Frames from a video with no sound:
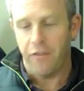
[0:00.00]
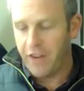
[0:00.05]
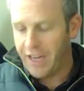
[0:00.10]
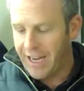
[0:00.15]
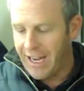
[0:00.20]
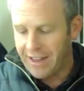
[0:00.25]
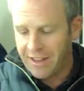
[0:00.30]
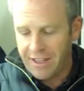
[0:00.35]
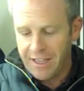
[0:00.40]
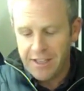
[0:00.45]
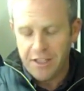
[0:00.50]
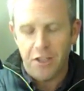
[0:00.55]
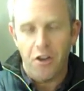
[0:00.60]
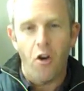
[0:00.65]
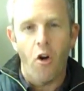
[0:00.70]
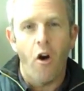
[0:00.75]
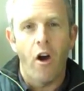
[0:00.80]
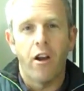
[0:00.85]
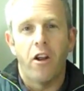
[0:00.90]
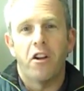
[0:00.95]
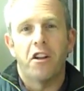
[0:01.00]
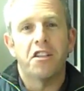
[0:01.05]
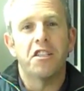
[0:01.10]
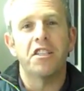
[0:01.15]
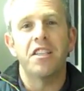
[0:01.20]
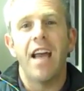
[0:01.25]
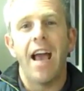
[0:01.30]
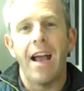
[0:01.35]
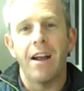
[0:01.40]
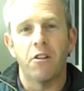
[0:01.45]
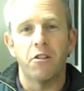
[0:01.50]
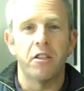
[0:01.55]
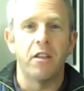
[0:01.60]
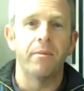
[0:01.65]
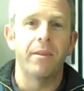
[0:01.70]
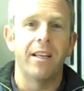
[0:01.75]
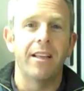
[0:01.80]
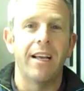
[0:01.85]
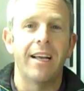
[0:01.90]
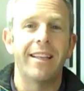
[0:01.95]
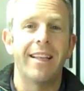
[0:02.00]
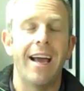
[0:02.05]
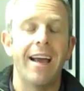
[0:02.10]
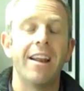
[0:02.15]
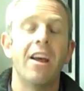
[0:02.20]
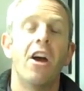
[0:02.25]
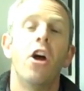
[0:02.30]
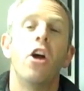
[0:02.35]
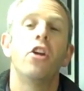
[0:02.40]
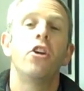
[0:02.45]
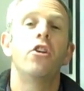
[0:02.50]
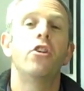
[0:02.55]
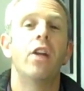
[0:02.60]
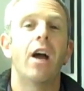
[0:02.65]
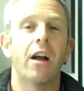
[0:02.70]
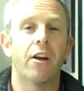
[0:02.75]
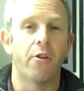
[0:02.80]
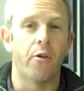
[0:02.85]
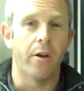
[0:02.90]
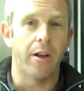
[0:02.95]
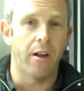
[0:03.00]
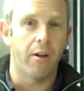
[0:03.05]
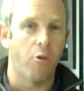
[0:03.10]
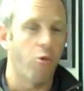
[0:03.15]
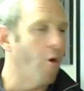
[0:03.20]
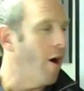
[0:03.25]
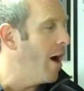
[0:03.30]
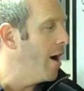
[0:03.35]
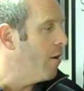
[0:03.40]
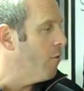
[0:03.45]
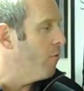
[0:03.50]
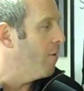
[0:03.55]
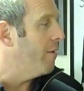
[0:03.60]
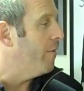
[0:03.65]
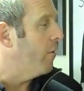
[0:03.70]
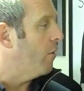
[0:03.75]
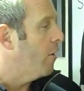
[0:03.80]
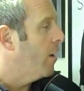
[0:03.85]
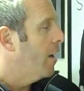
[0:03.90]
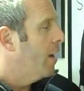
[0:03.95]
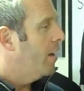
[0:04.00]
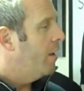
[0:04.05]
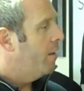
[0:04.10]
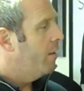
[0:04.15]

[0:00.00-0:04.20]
If you get this caught on a snag or something like that, you're not going to cry a river.